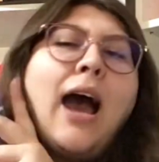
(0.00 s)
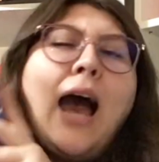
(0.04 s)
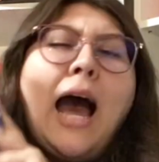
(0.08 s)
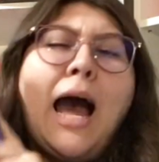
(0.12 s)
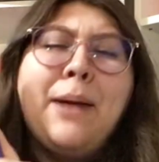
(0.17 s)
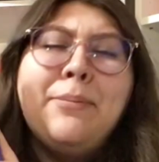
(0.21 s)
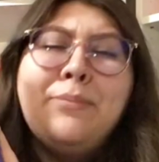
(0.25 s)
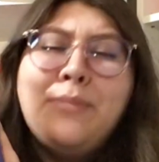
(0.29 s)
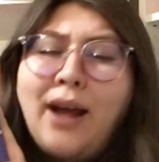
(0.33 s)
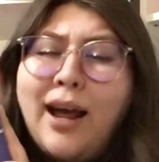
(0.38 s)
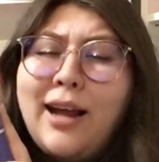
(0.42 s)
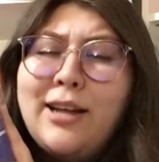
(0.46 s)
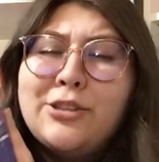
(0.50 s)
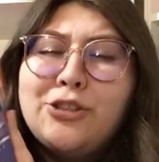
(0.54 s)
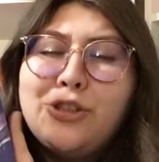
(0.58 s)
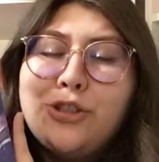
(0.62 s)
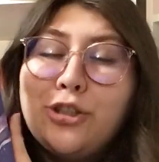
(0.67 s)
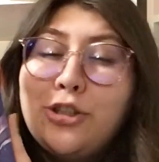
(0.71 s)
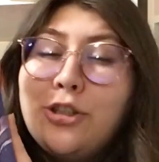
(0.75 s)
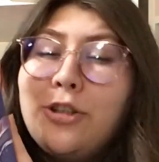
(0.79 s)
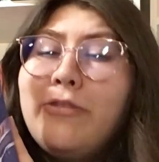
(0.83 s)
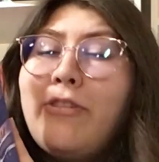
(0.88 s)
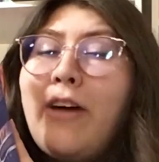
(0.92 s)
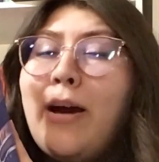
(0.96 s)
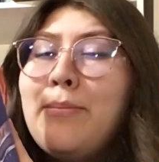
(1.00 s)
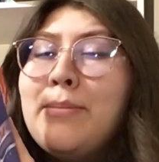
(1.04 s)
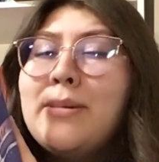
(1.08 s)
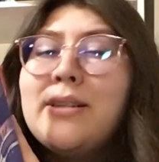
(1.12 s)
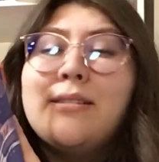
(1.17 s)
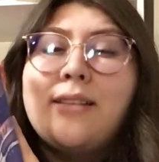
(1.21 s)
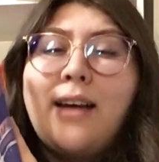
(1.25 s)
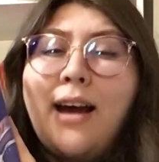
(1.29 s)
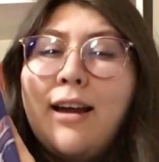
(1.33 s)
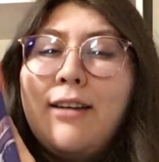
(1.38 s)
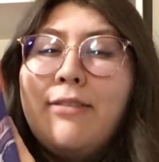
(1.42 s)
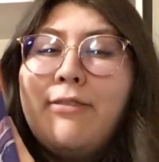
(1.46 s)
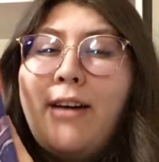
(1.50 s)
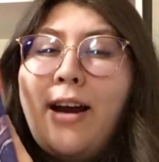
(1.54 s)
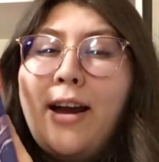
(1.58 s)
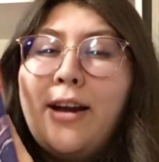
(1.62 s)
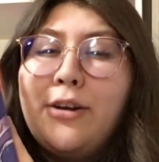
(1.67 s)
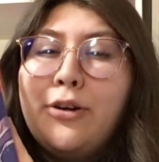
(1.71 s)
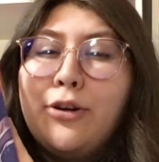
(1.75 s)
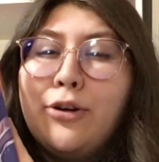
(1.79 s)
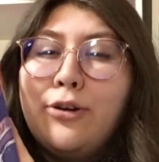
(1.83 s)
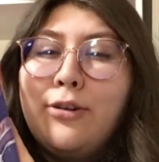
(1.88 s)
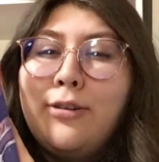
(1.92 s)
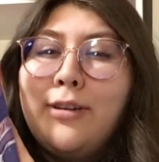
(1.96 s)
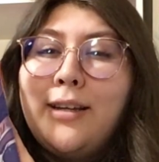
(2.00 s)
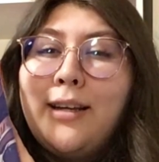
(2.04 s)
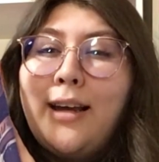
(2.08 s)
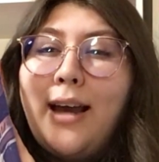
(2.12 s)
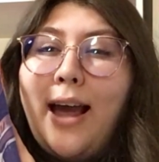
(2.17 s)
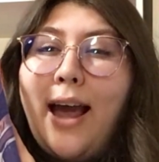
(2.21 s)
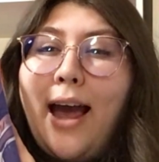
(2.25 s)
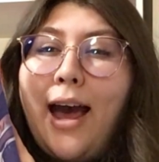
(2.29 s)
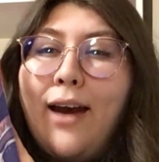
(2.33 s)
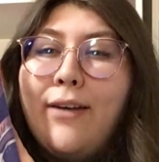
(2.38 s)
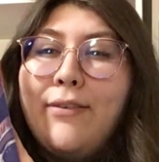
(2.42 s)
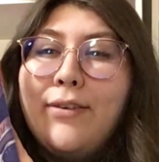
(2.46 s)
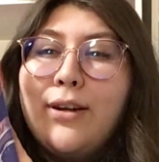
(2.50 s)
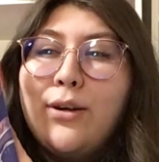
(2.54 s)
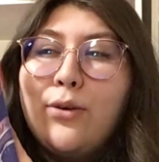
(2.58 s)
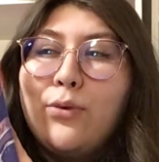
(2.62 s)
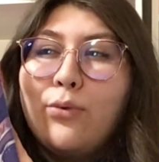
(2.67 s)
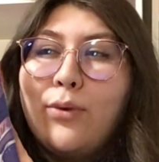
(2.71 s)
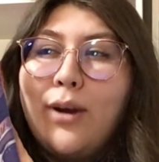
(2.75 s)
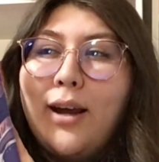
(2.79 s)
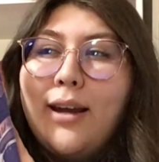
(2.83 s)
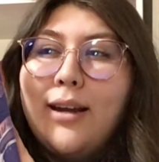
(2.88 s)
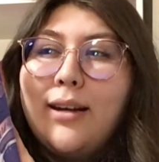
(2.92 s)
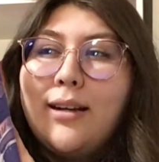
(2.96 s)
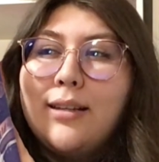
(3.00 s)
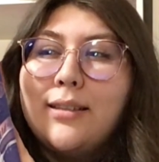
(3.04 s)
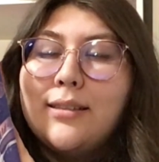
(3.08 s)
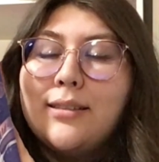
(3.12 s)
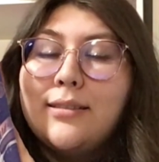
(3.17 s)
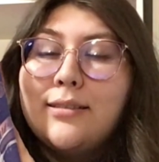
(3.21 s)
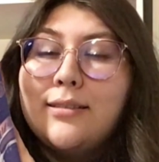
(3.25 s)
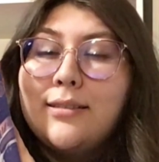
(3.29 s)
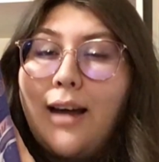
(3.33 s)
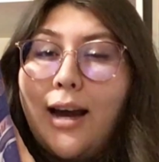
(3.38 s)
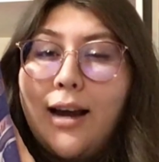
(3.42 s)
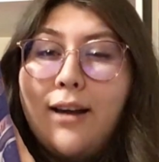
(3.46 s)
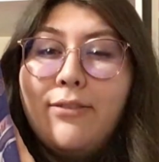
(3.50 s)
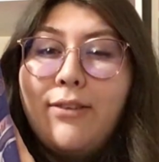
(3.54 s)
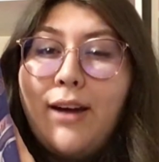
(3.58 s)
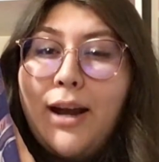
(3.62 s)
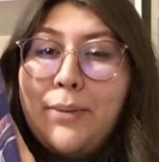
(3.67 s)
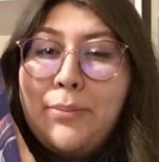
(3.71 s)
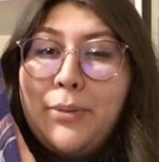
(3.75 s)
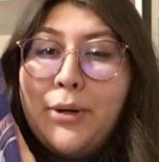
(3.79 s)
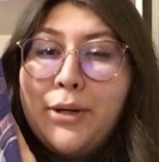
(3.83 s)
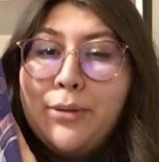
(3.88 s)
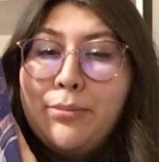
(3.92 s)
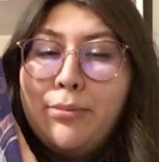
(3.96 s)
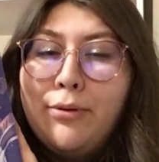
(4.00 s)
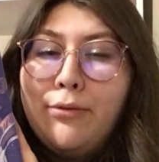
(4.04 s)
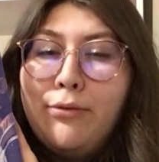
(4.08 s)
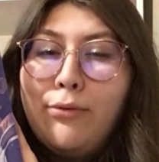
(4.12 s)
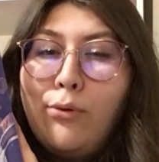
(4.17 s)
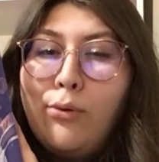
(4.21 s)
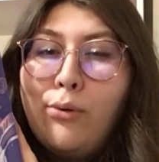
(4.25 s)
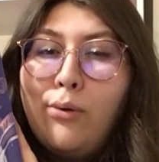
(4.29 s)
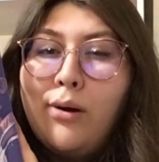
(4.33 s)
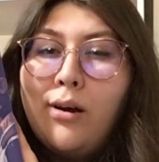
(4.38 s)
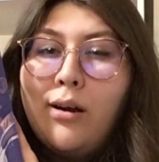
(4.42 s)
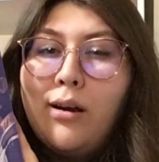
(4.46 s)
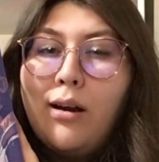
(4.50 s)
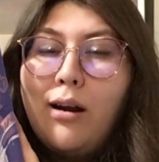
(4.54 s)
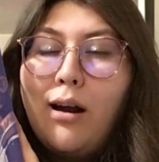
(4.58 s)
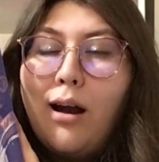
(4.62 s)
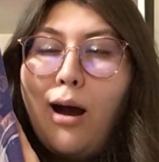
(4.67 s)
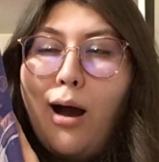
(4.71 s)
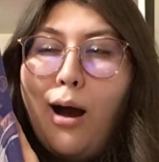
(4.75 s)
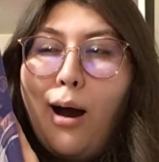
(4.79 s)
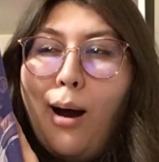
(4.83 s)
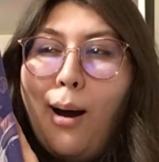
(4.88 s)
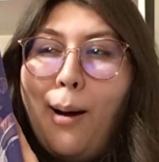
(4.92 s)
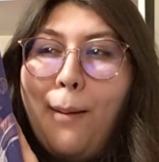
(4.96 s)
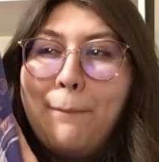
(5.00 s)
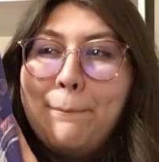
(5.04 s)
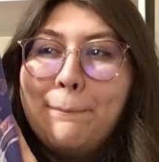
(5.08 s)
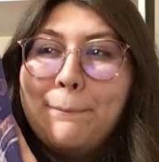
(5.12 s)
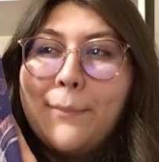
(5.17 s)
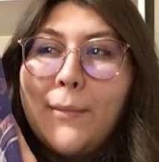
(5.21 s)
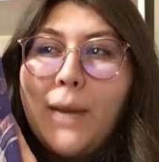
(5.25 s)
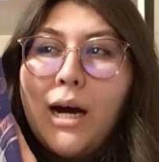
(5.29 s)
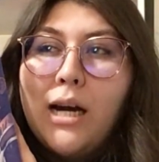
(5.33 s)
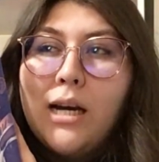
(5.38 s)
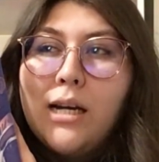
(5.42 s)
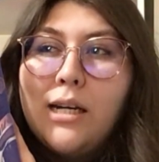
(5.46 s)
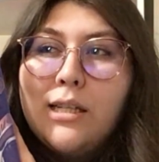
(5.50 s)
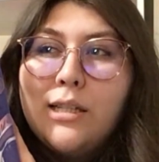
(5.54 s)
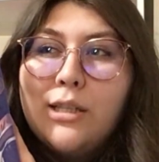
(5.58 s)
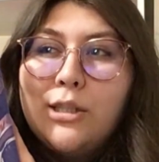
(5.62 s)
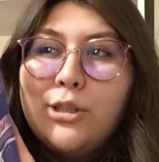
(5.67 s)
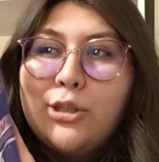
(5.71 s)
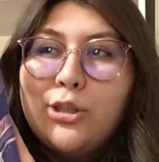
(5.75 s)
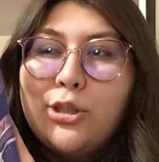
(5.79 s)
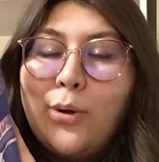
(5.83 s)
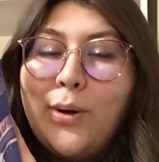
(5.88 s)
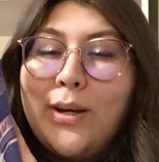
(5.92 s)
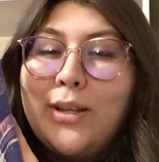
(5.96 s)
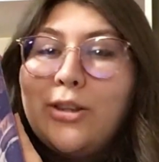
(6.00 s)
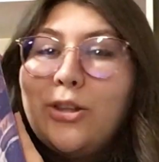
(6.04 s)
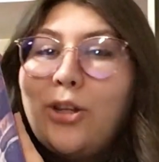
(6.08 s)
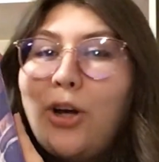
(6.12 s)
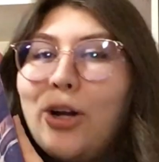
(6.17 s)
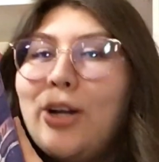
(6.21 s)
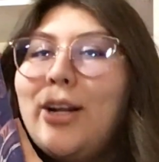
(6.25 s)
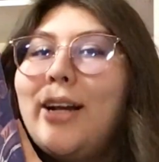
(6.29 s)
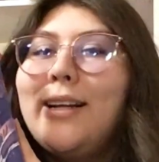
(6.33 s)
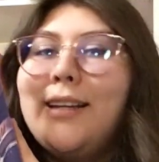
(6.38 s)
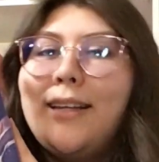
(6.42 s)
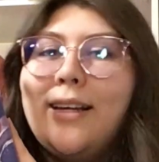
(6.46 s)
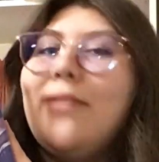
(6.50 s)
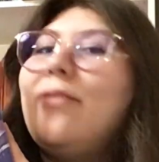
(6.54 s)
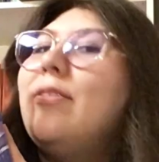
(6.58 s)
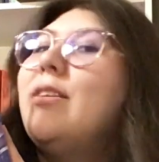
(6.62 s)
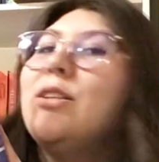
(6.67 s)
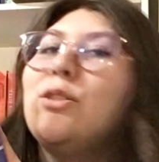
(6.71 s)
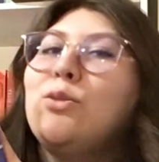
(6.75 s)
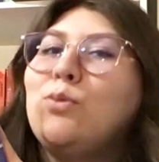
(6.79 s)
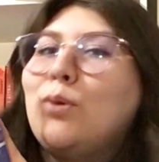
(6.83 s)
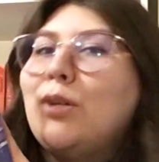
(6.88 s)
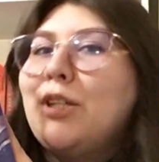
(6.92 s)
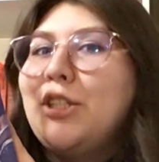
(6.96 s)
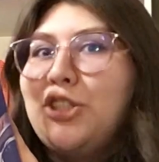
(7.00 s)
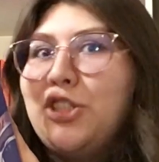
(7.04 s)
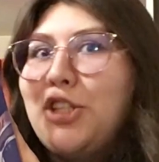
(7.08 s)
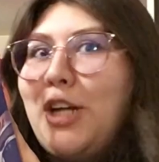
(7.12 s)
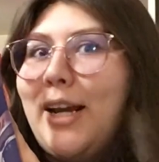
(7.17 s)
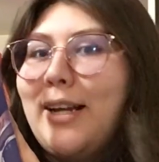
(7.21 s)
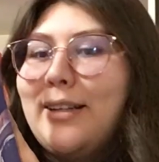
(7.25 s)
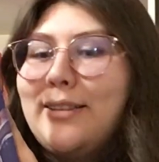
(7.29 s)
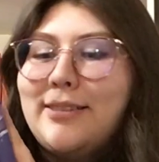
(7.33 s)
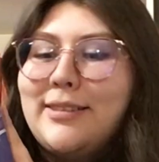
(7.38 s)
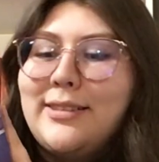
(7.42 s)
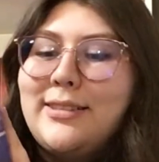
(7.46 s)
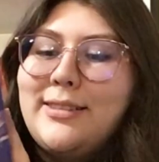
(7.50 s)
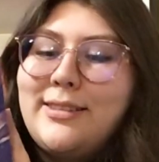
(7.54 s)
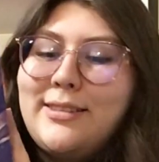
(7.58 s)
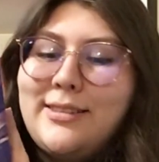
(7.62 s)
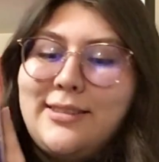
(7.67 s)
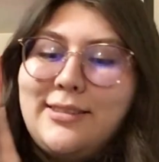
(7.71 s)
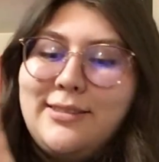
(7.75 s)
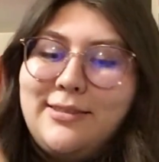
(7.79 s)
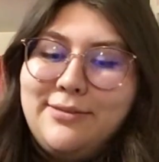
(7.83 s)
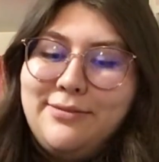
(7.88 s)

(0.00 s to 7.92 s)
I'm not sure if I'm a sci-fi girly. I haven't read a sci-fi book before, so I thought I'd give this one a chance.